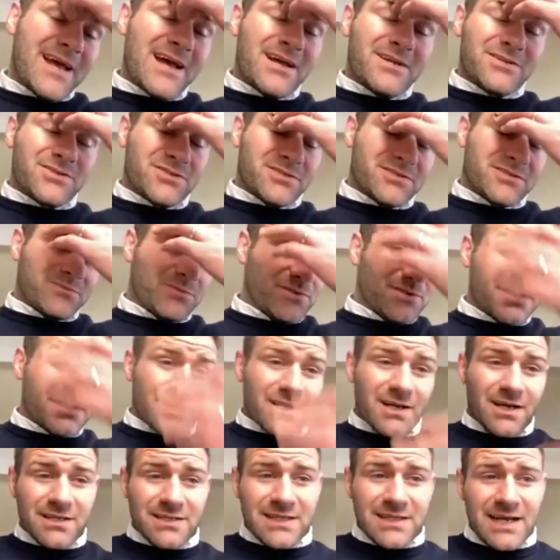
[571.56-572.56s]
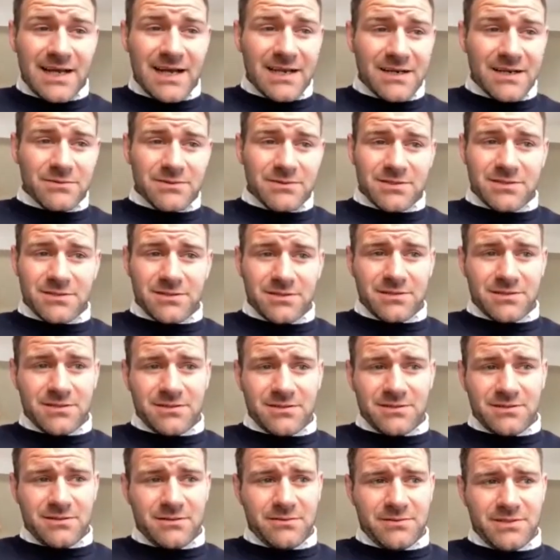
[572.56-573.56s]
just once I got that, it
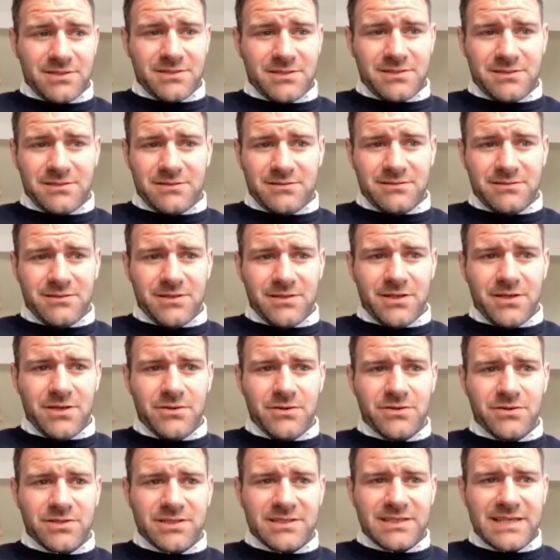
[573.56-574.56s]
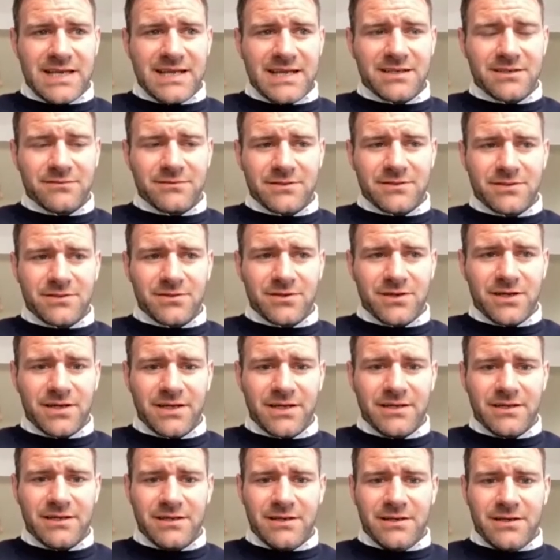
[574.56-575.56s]
was huge incentive to
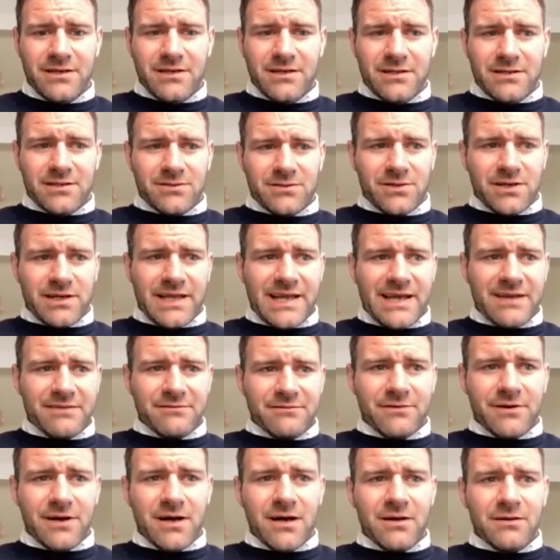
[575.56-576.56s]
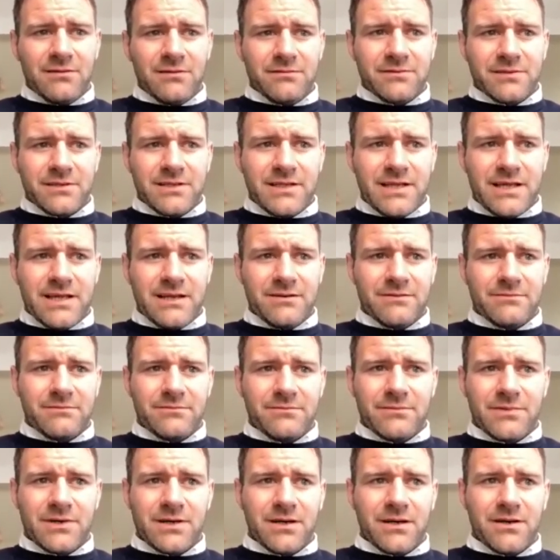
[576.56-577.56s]
try get involved. And then
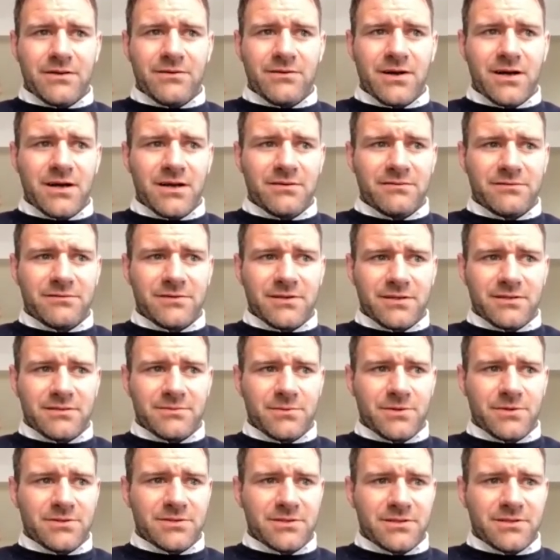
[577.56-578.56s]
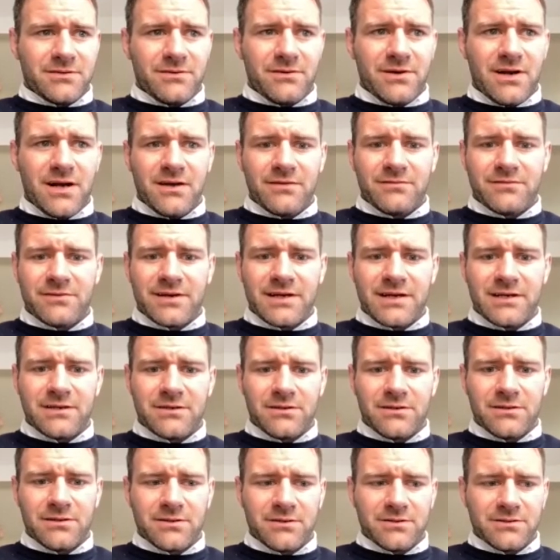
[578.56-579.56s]
when I arrived, I suppose I arrived around
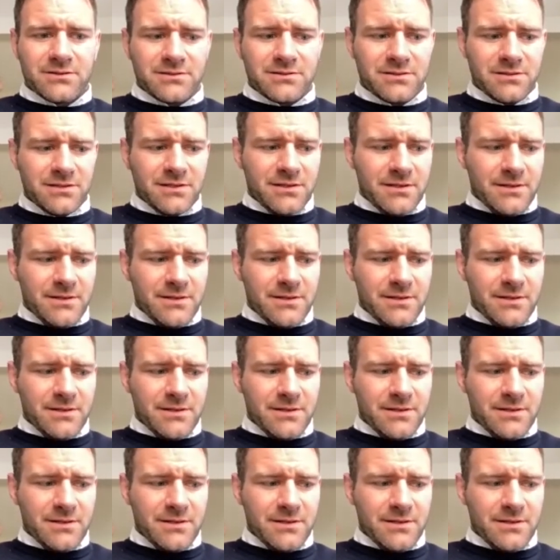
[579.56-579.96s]
all those